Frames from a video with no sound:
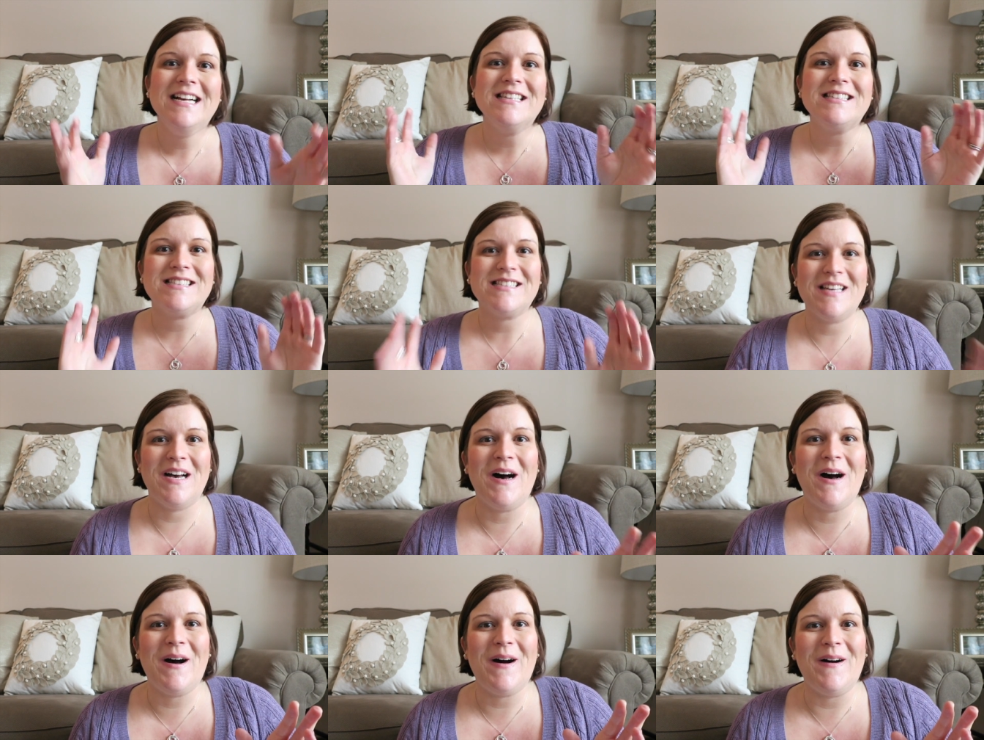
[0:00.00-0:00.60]

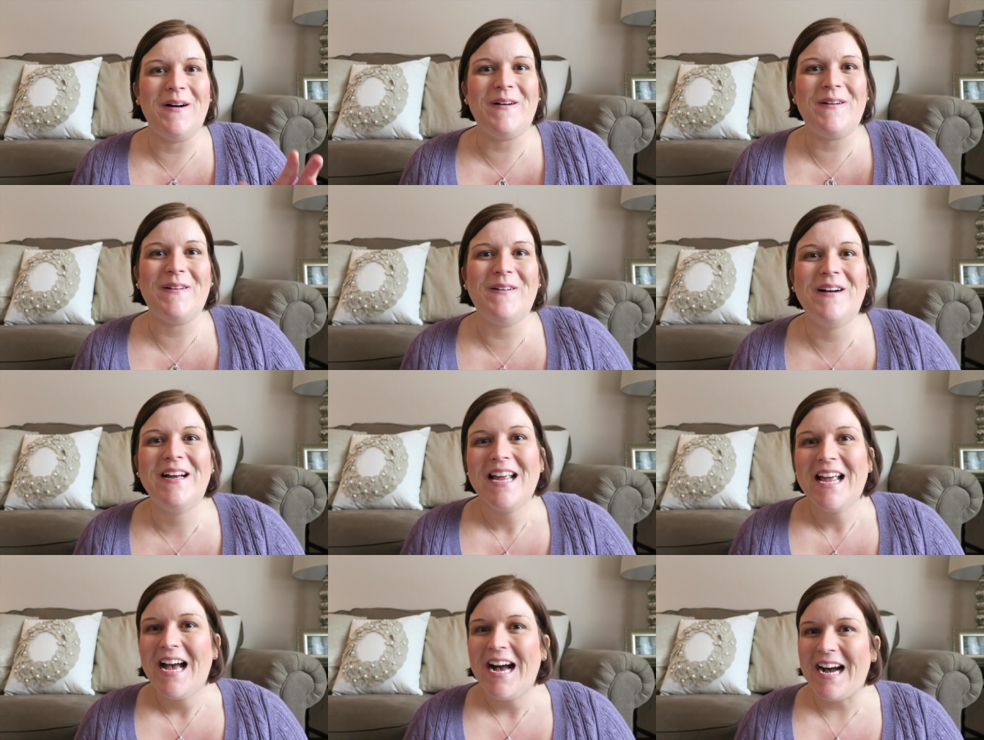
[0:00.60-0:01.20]

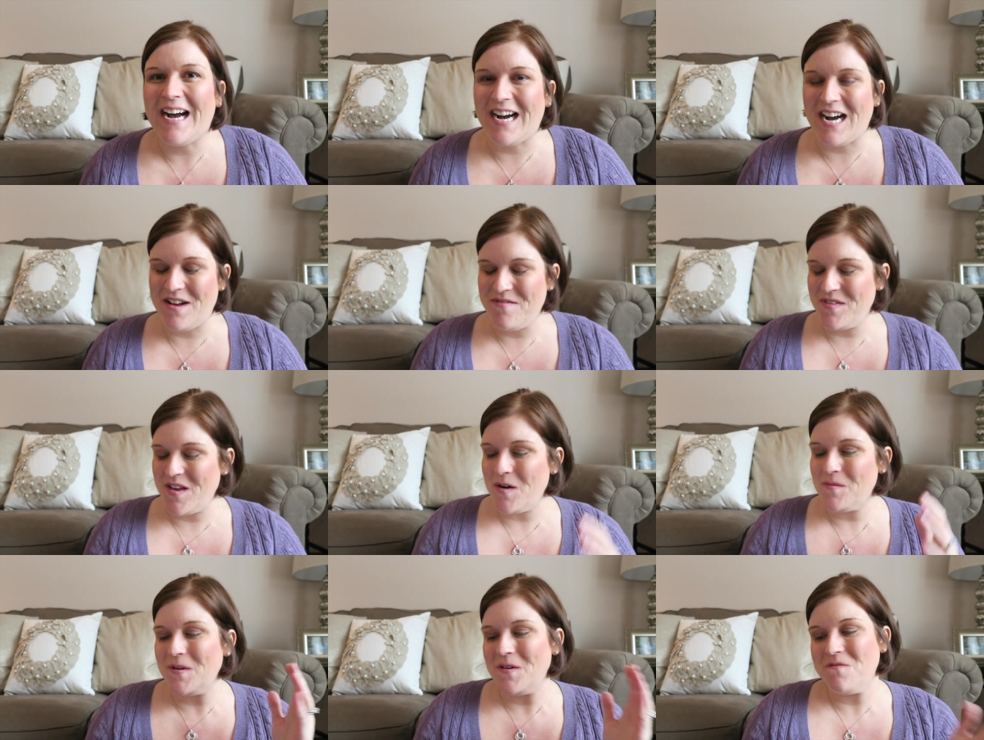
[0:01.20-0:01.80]
So
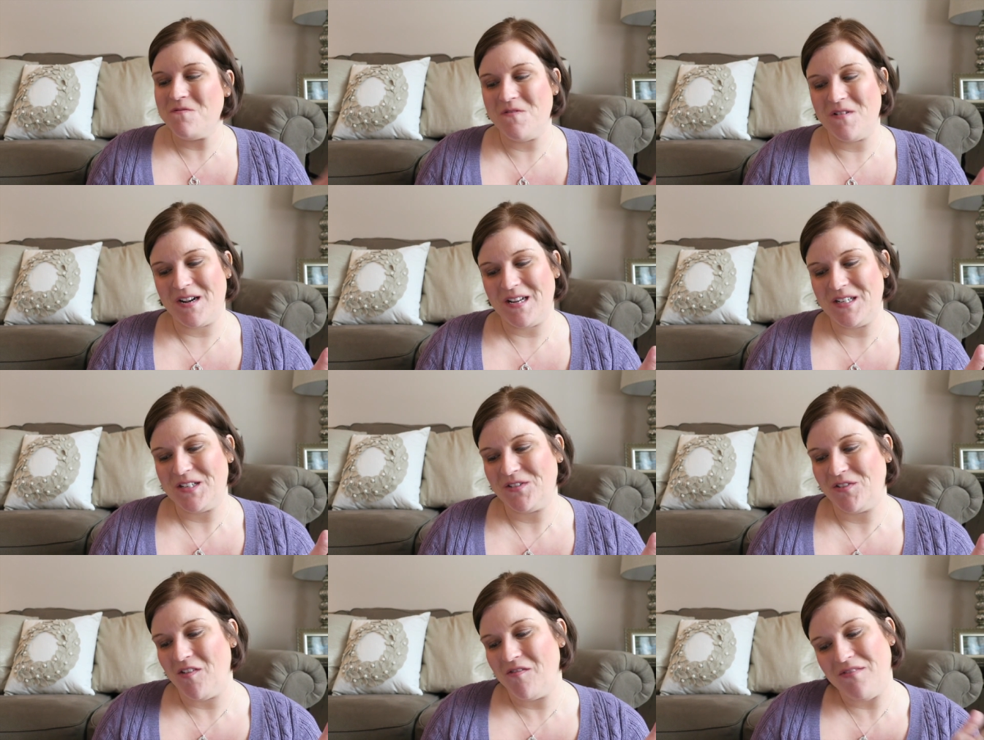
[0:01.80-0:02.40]
there'll be
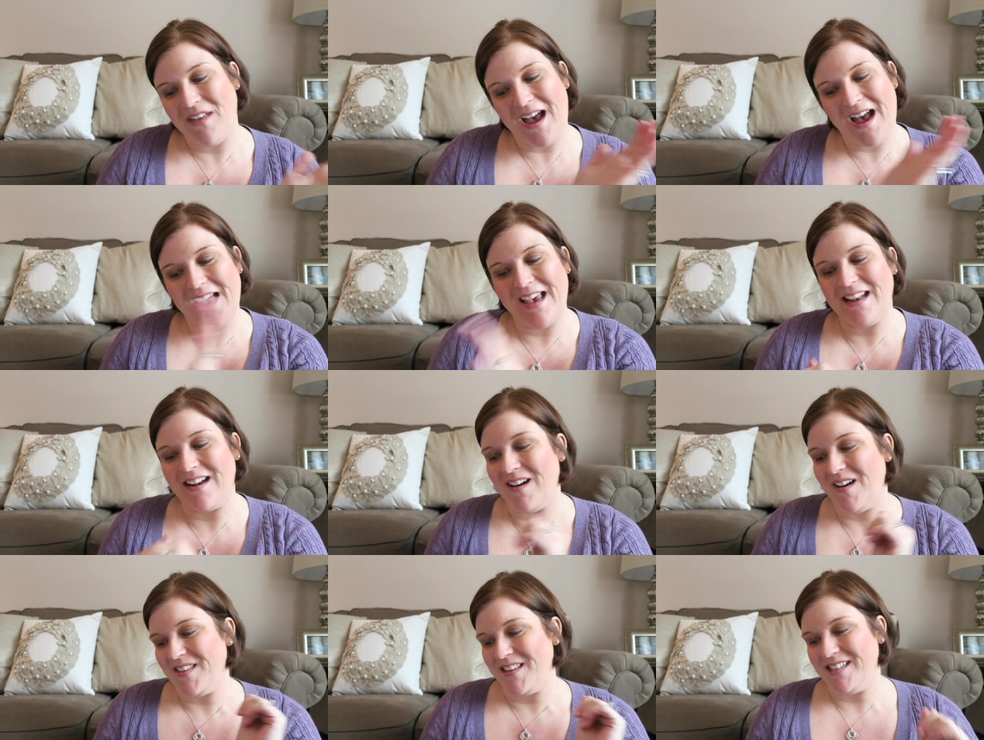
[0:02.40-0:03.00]
footage from that
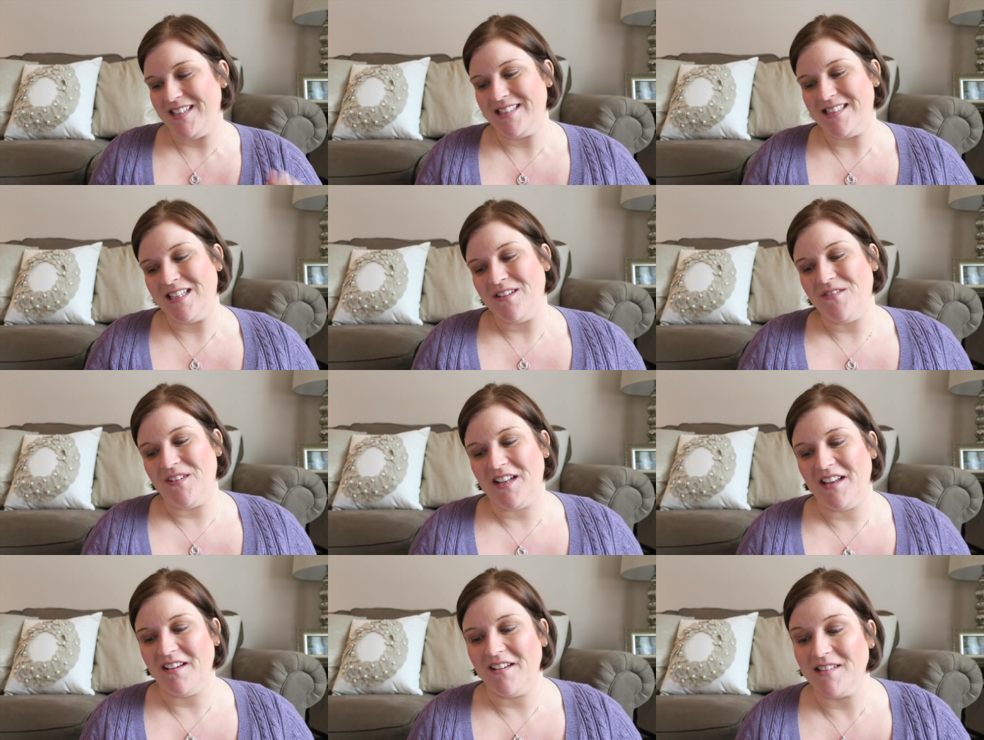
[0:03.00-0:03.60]
in all the Disney
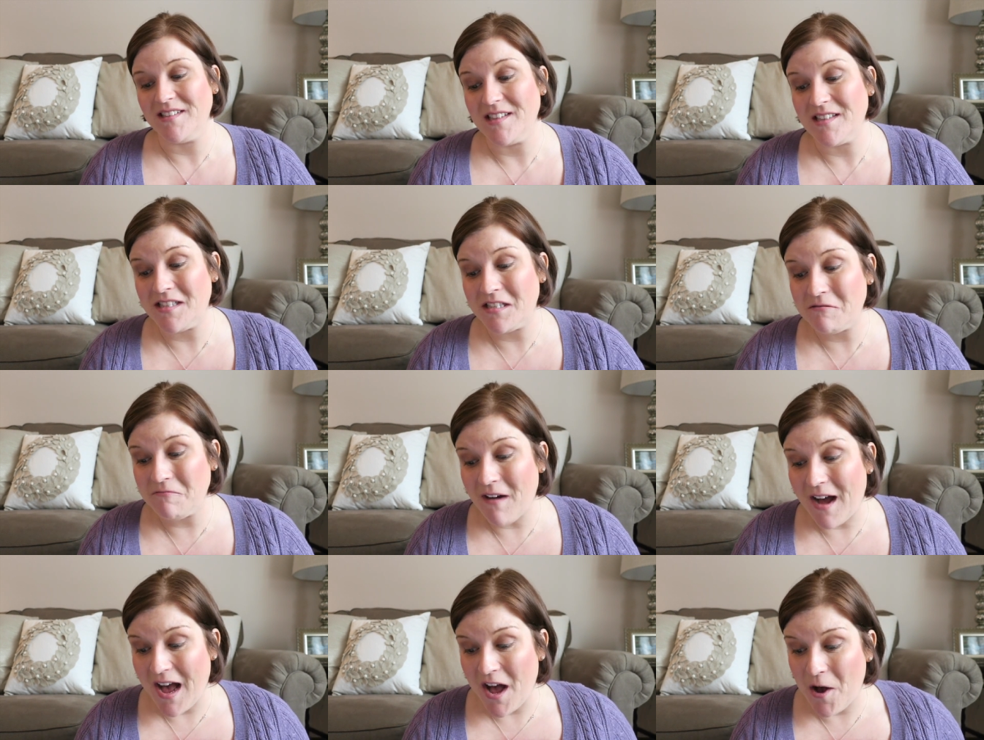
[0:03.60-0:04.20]
videos
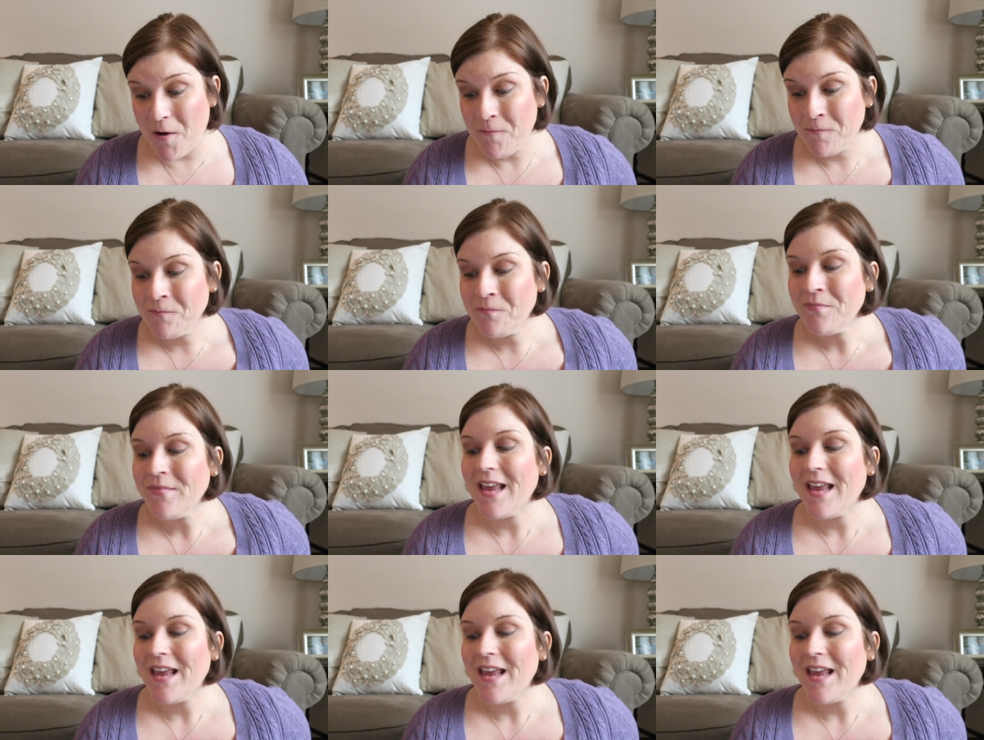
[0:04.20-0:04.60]
as well.